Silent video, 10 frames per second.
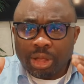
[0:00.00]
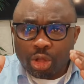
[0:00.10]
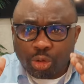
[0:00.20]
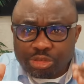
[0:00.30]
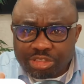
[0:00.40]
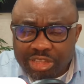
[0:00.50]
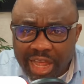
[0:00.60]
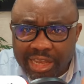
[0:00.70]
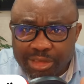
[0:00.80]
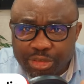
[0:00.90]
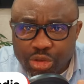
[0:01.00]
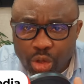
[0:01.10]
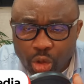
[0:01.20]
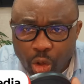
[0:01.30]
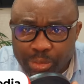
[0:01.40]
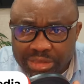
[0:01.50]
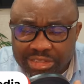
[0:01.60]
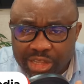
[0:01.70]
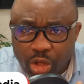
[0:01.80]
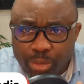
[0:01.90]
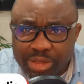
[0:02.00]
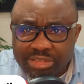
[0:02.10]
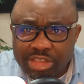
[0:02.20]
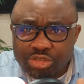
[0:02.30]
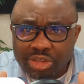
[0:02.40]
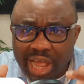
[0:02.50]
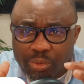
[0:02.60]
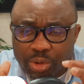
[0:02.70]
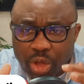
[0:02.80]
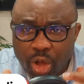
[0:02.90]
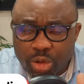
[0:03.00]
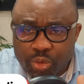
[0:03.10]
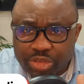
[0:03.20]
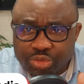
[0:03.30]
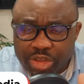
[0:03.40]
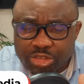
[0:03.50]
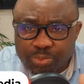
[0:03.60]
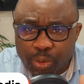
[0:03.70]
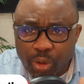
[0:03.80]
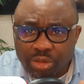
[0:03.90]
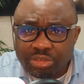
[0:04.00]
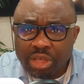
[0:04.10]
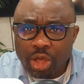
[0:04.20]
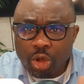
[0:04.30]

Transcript: Consider leaving your comment in the comment section. I will always respond.